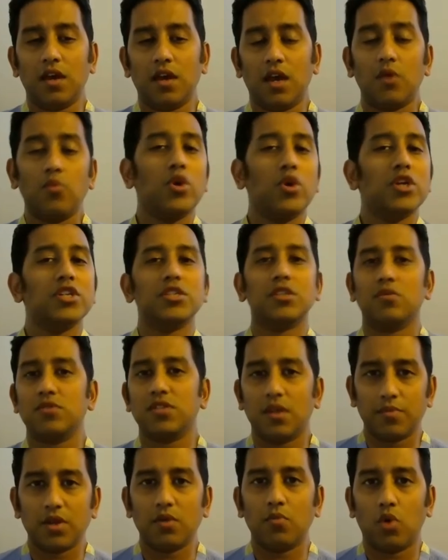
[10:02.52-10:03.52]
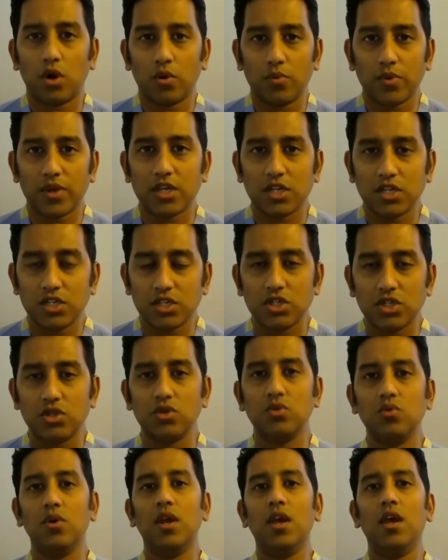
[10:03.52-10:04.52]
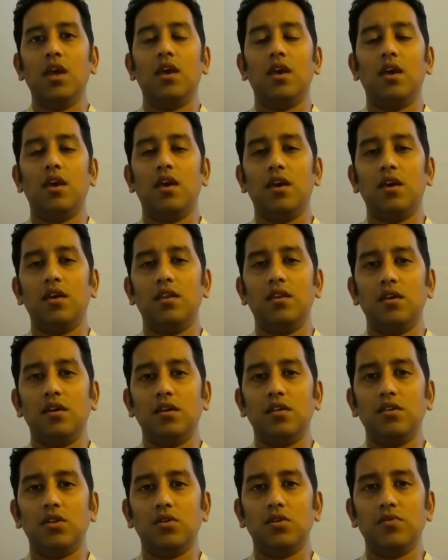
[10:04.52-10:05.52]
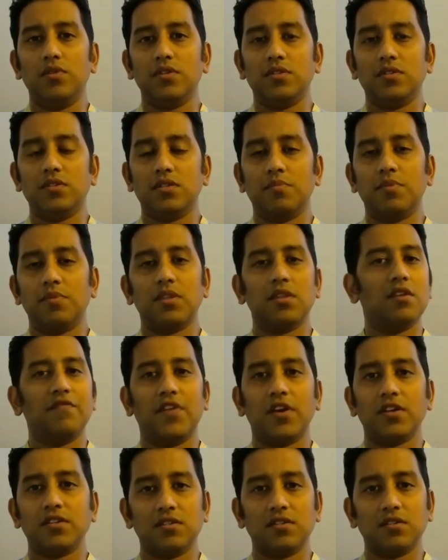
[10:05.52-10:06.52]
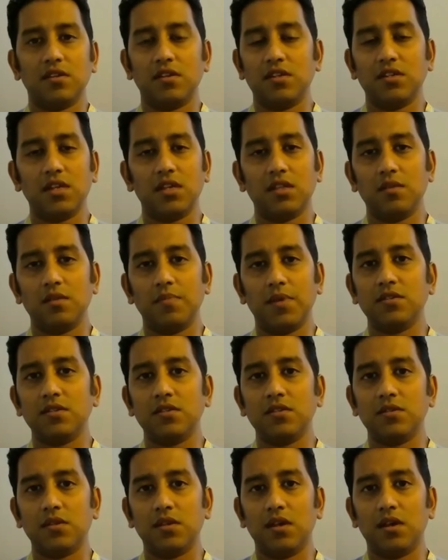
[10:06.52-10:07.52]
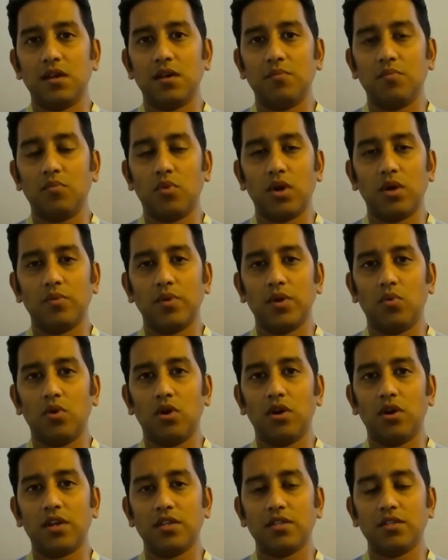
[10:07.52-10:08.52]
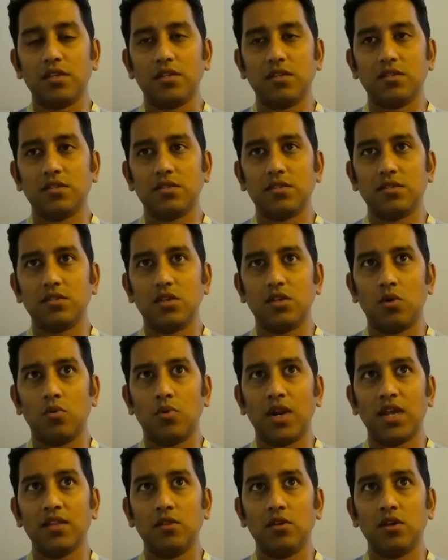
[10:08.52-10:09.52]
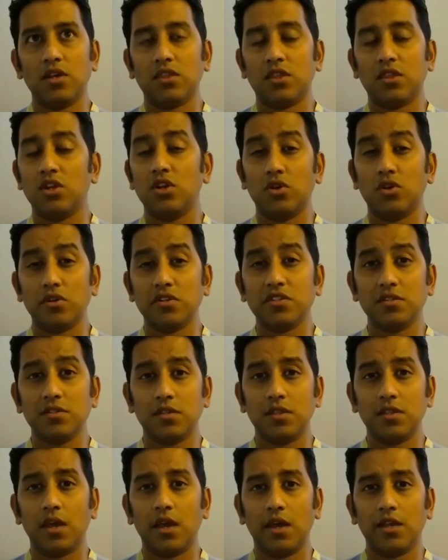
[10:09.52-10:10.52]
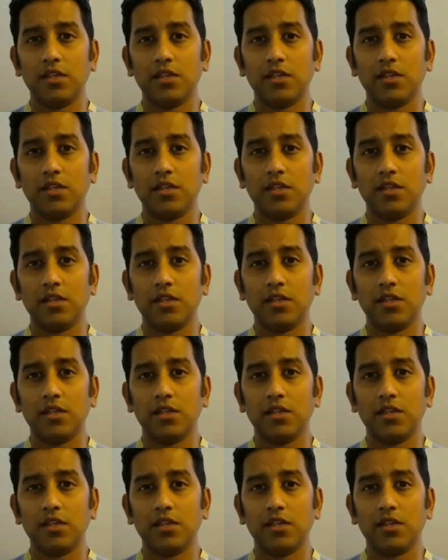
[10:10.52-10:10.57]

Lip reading: that I wish there was something more we can do. And, this is something that affects us on a daily basis where we work. It's, when I look at the nurses